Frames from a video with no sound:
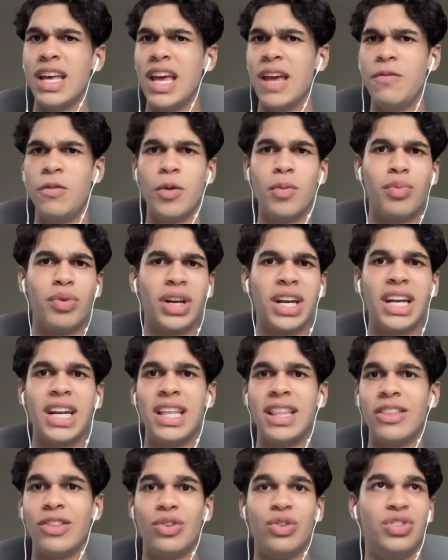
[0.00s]
you're bringing
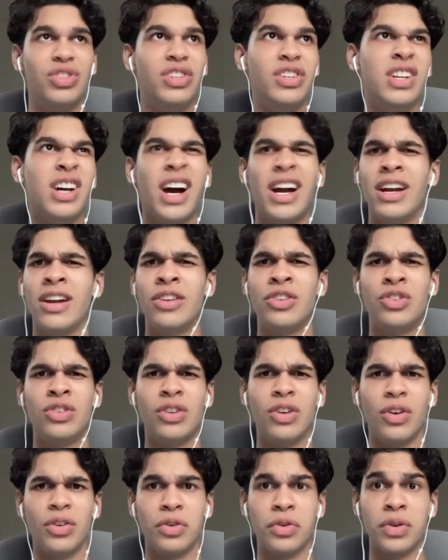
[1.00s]
in those 900
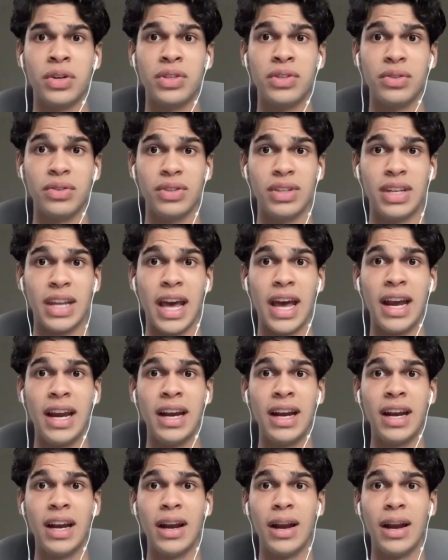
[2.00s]
odd crystals a day,